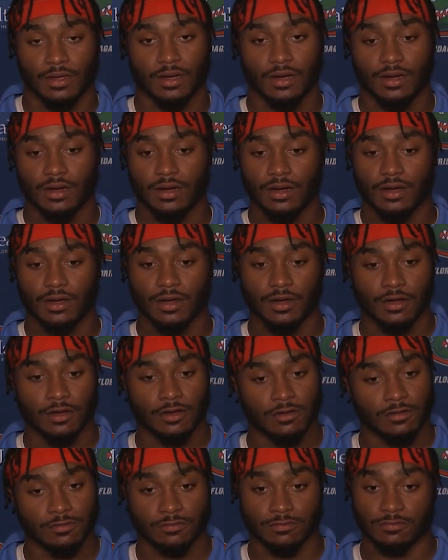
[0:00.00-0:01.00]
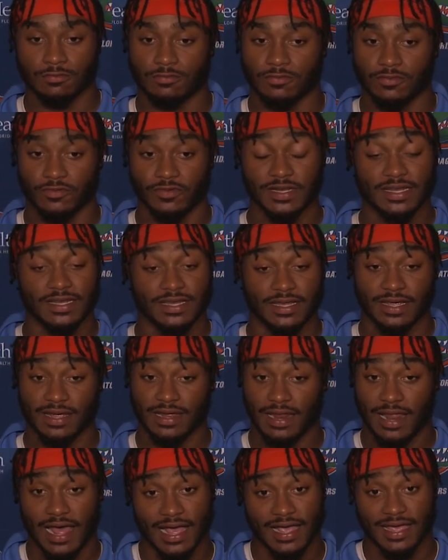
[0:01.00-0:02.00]
Uh, really,
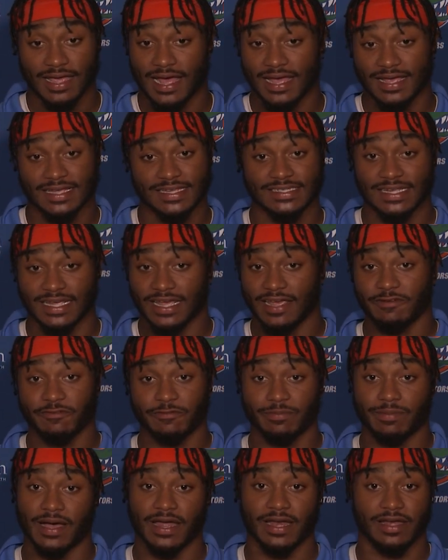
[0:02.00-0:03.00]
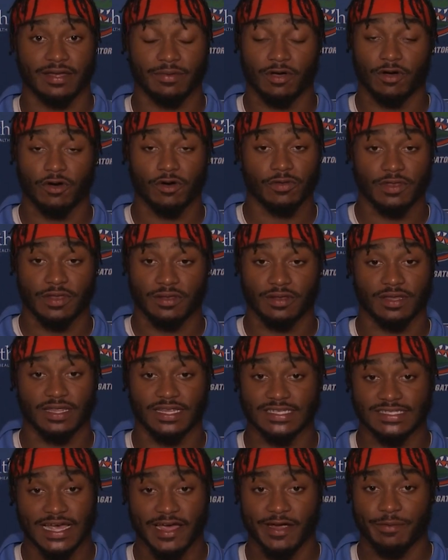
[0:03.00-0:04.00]
I, I can say everybody, the whole the
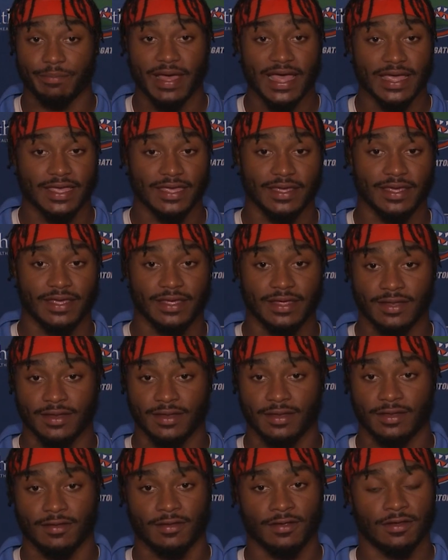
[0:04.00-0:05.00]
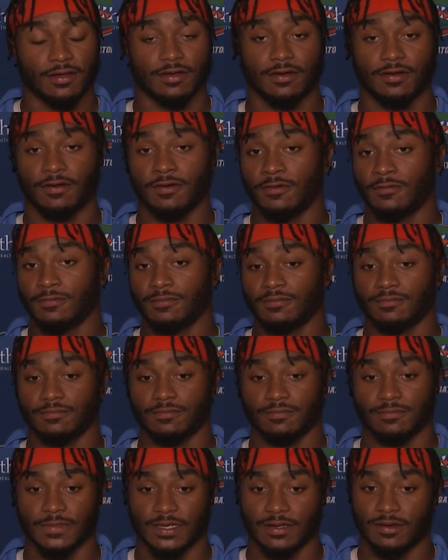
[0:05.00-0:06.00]
entire back end. Um,
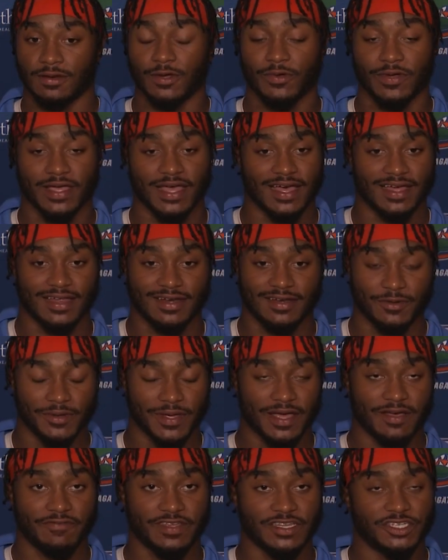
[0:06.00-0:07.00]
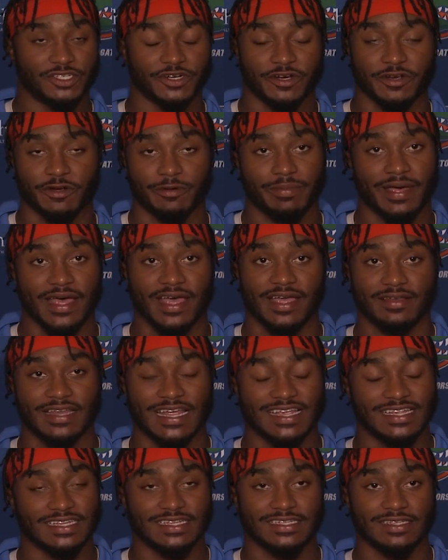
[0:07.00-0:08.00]
know we got know we got Ventrell back.
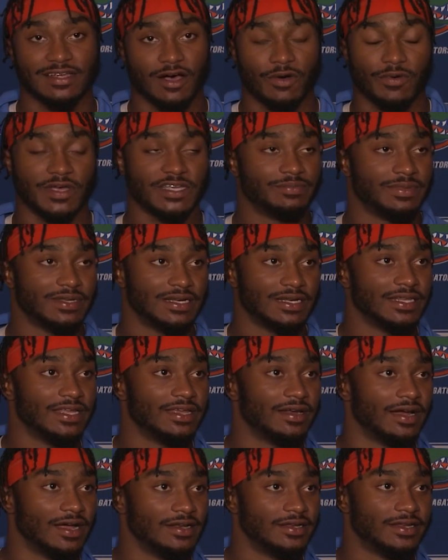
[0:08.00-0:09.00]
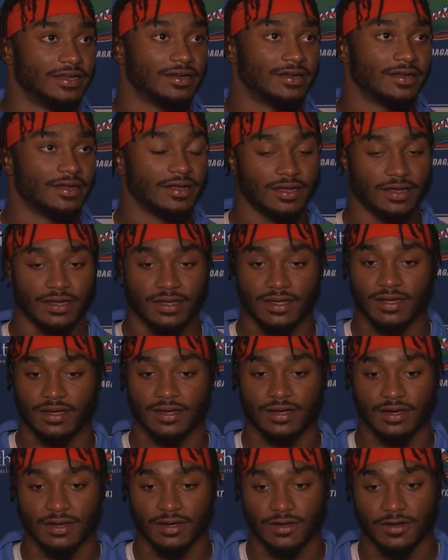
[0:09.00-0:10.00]
That he's always been the leader out there.
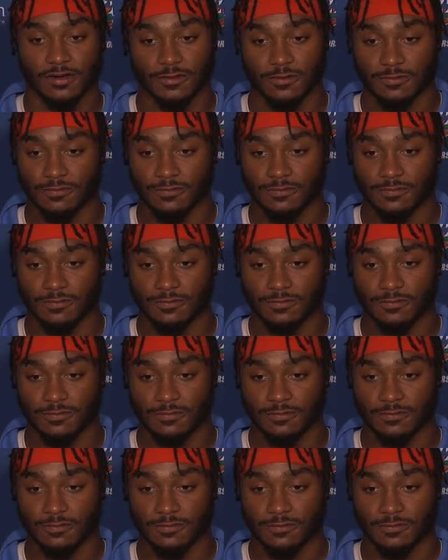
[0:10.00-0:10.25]
Uh,